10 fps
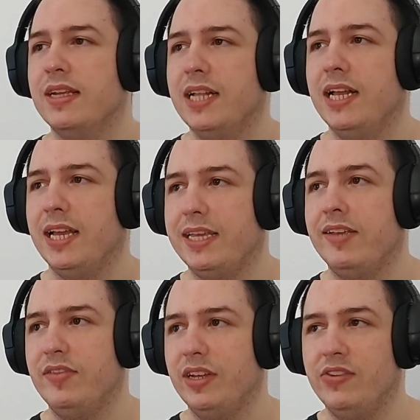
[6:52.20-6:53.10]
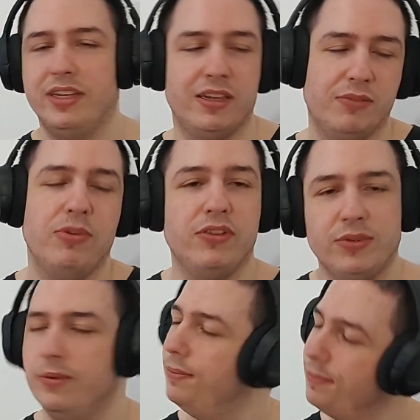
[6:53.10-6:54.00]
I guess I'll check that out pretty
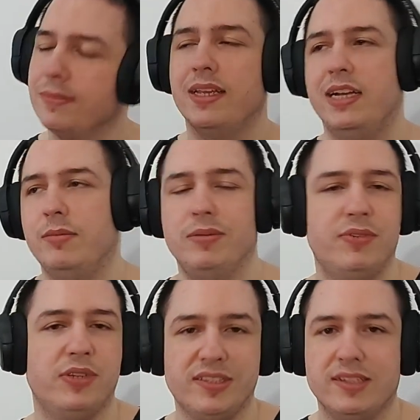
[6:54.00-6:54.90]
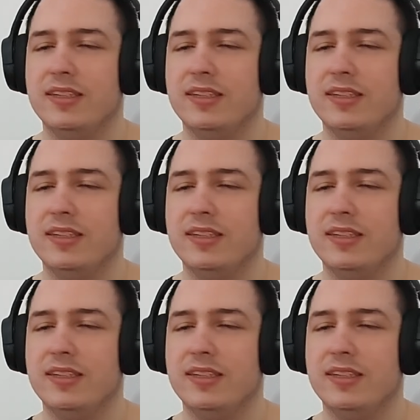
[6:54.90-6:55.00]
soon. I'm out for it.